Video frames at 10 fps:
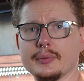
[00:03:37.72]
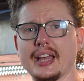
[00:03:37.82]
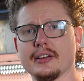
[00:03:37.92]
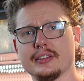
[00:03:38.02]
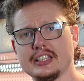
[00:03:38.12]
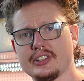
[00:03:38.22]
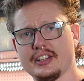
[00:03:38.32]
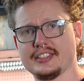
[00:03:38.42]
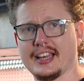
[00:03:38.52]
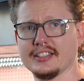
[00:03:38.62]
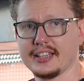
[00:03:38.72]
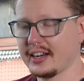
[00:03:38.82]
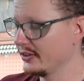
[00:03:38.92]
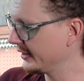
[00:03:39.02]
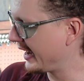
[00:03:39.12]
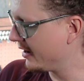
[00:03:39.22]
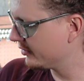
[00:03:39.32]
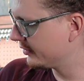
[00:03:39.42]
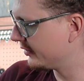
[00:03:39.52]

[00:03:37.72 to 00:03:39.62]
Yeah, these are the designs I currently have.